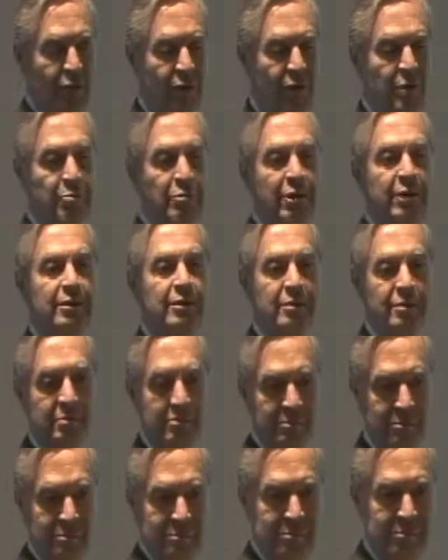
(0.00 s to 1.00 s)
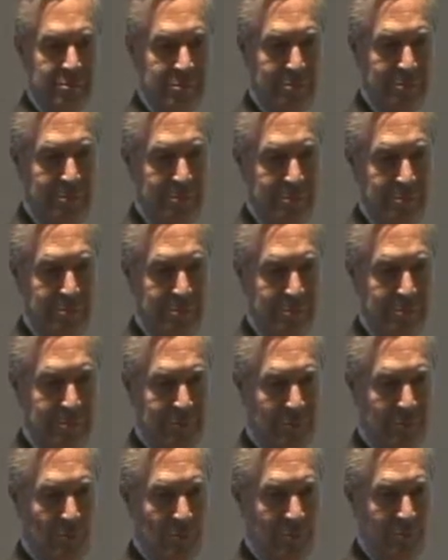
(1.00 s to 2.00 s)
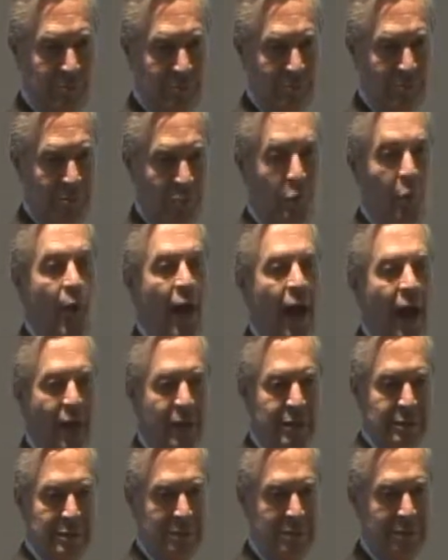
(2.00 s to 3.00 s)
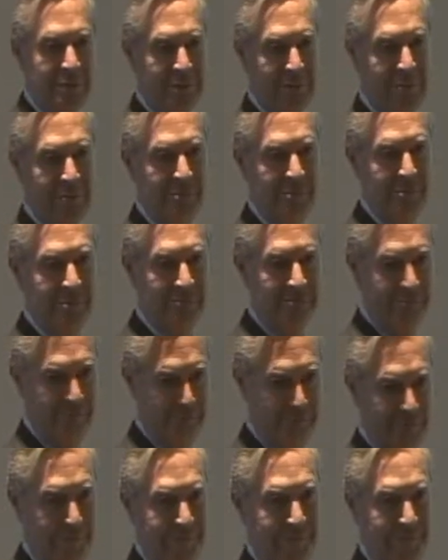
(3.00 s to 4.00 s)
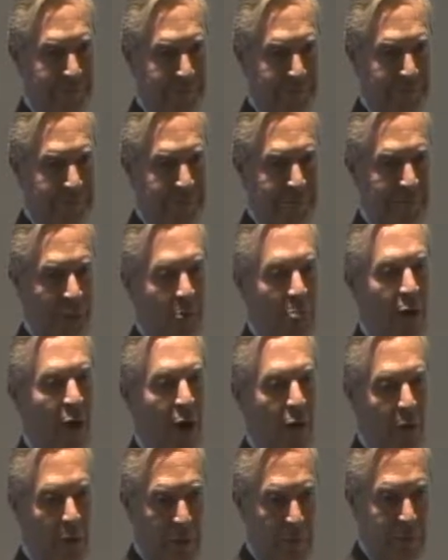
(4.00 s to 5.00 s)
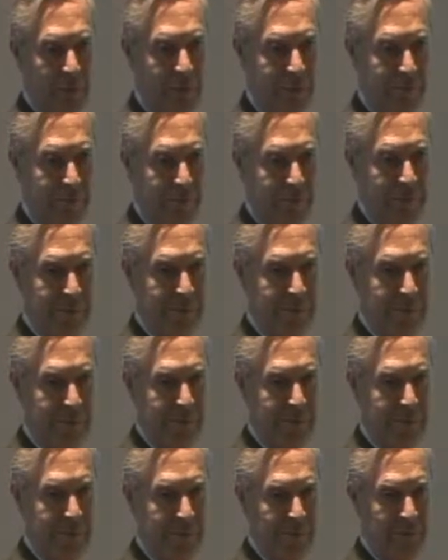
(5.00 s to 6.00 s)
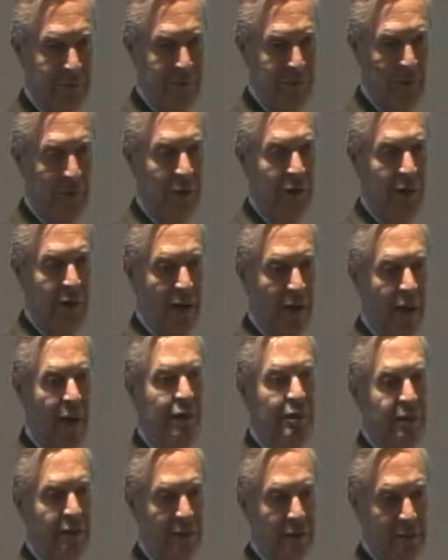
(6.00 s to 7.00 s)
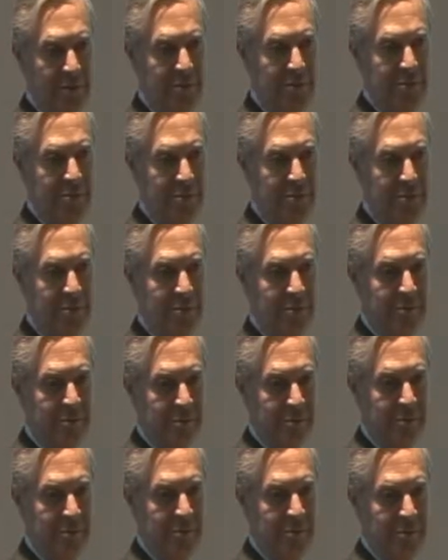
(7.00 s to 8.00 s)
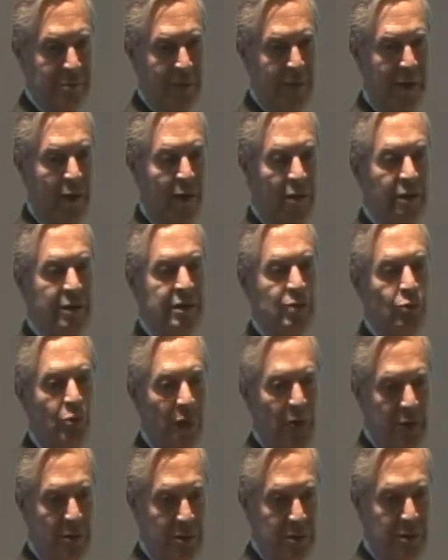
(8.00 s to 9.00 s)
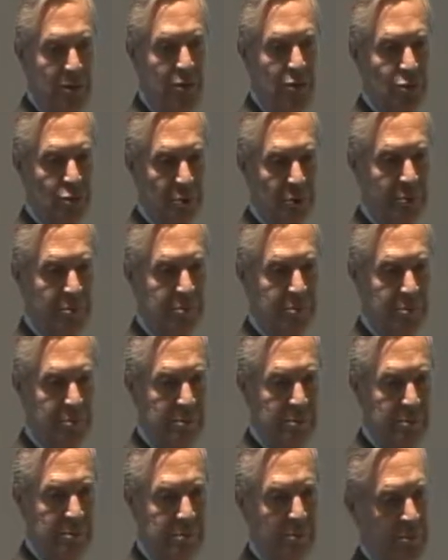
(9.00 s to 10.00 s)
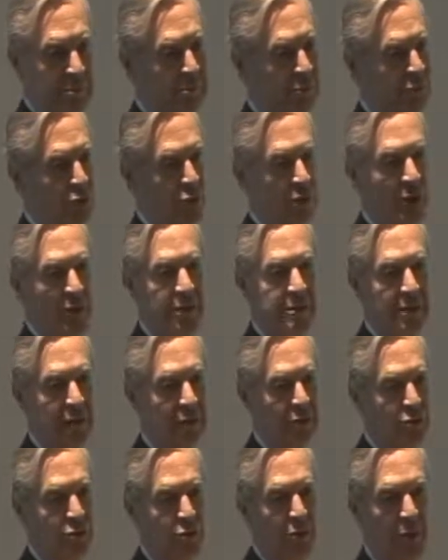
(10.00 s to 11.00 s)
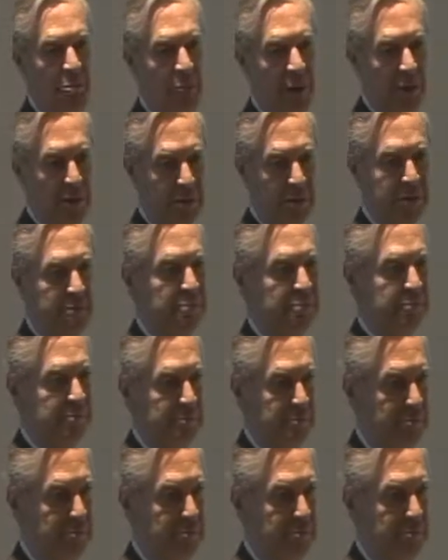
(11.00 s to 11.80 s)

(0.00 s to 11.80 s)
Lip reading: Great Britain was the power in the 19th, early 20th century. The United States took the place.